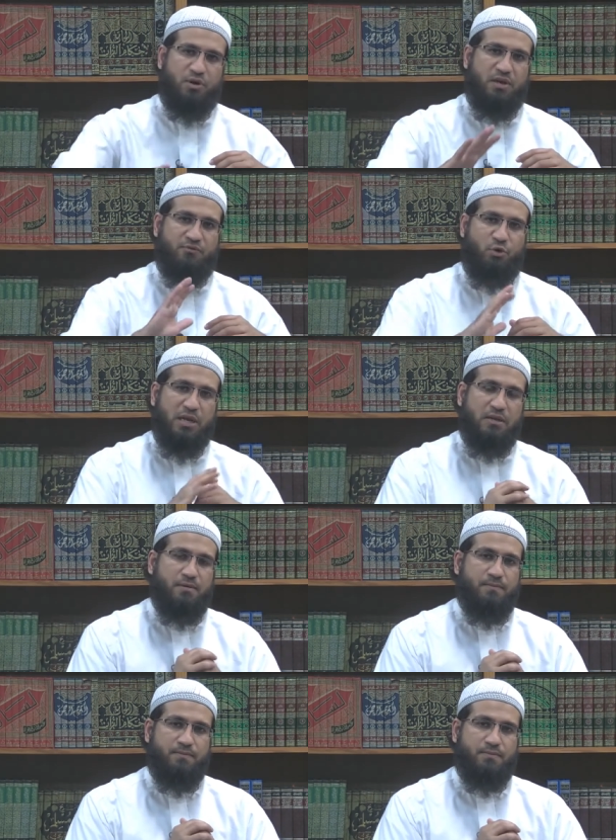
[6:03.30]
of rain,
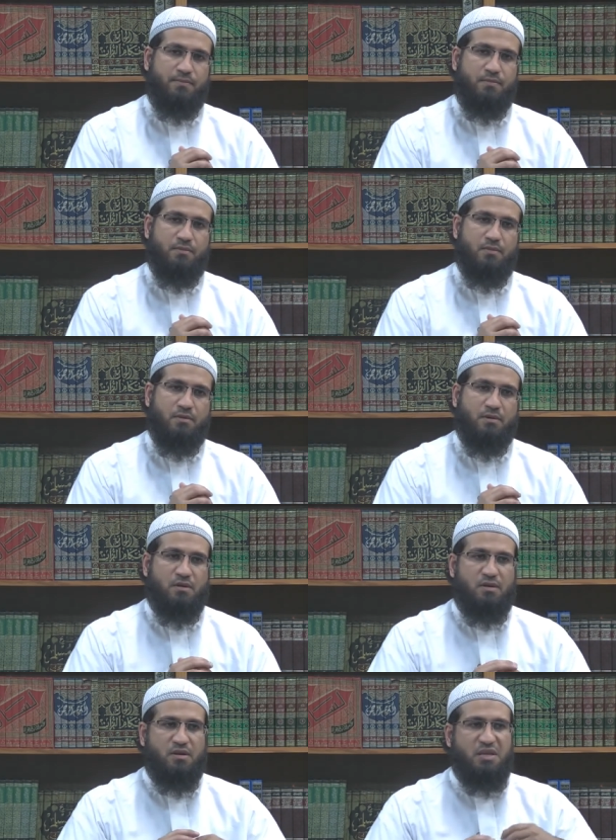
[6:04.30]

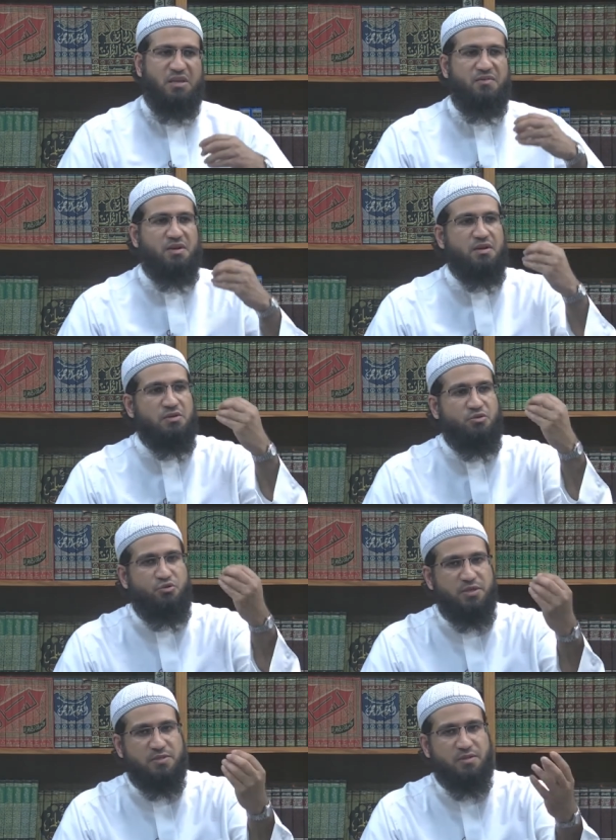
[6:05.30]
even a
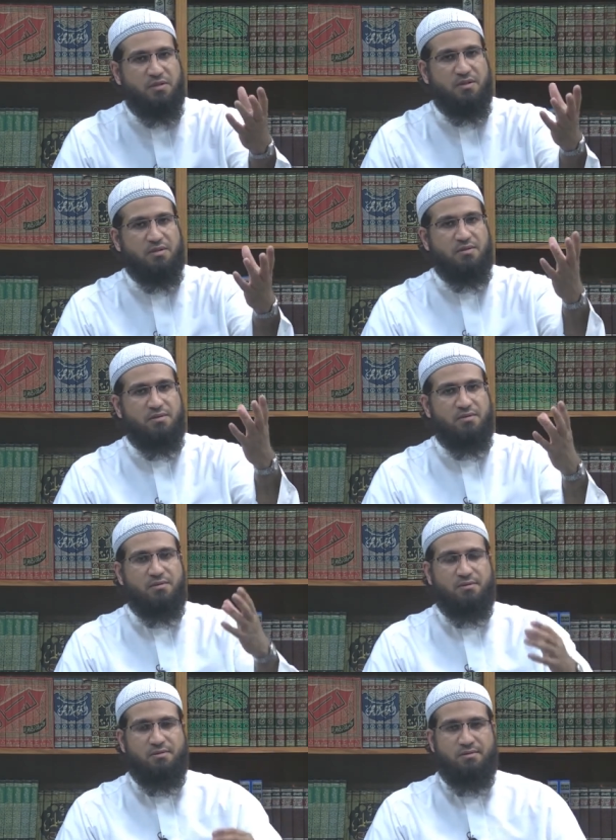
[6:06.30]
drizzle
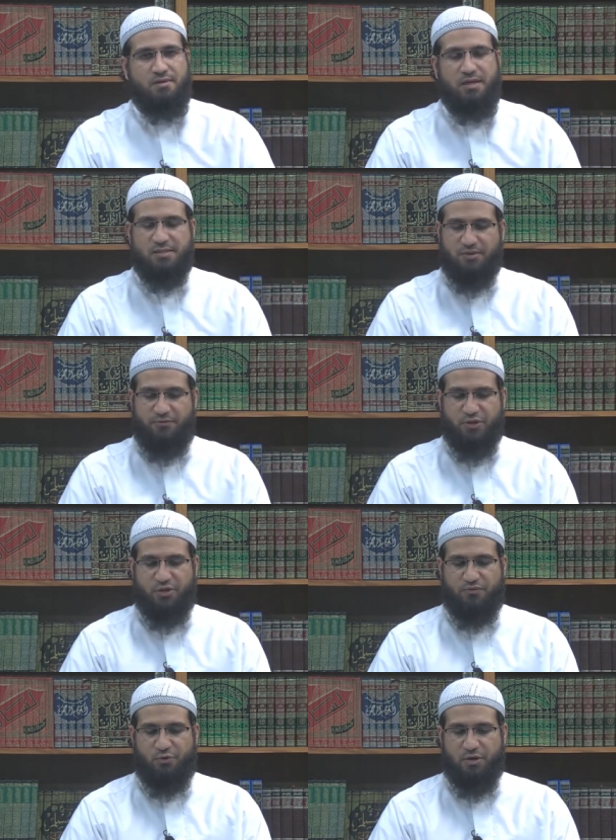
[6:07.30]
is sufficient
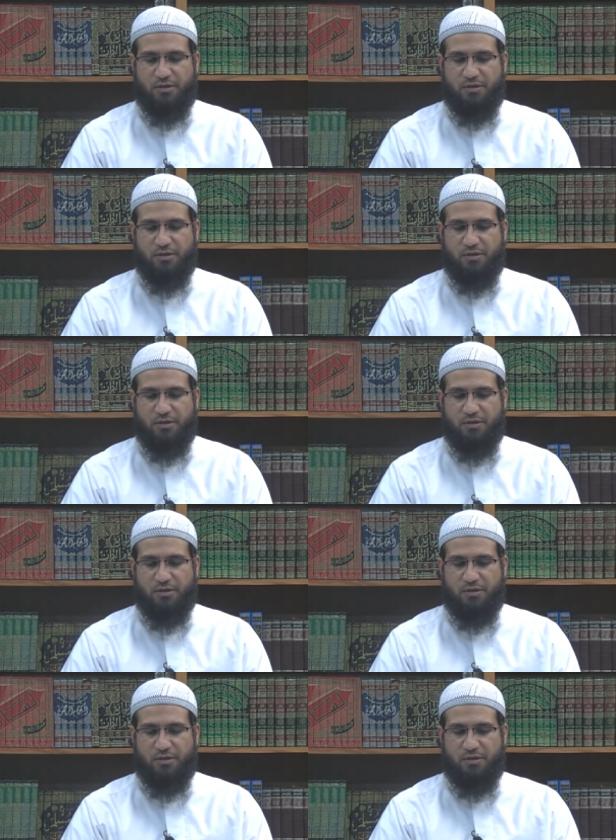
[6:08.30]
for it.